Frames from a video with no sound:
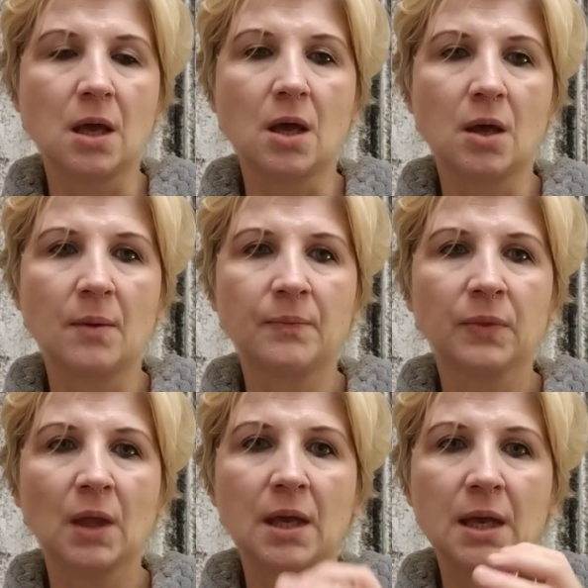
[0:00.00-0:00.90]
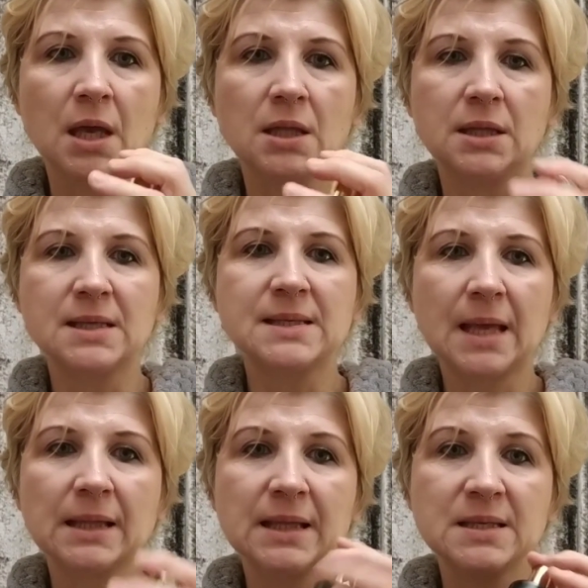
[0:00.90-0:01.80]
the
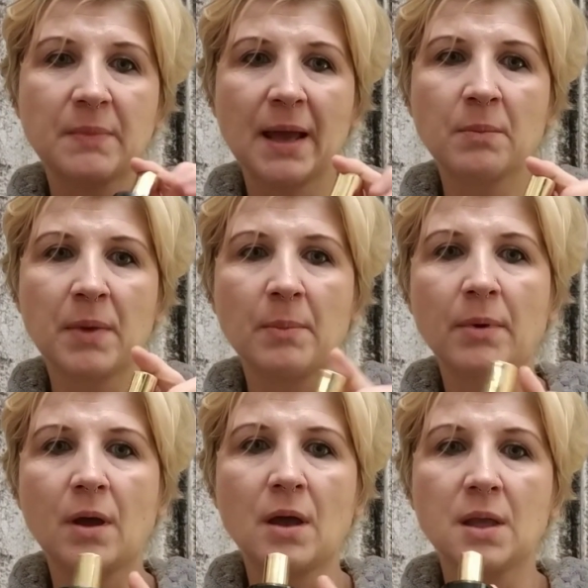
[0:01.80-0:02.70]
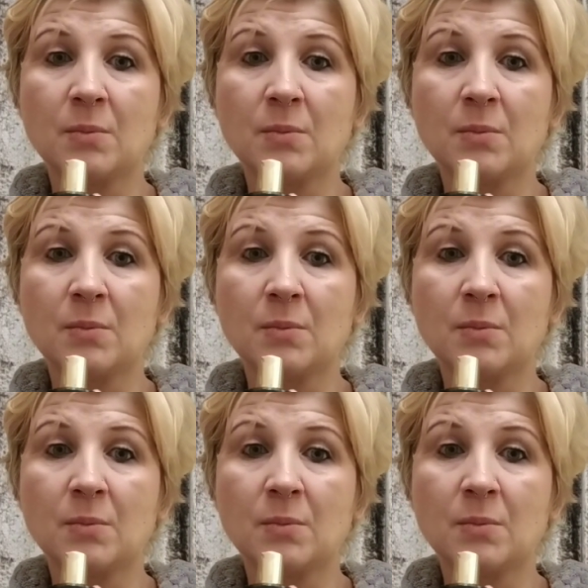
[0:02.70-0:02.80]
scent is black pepper,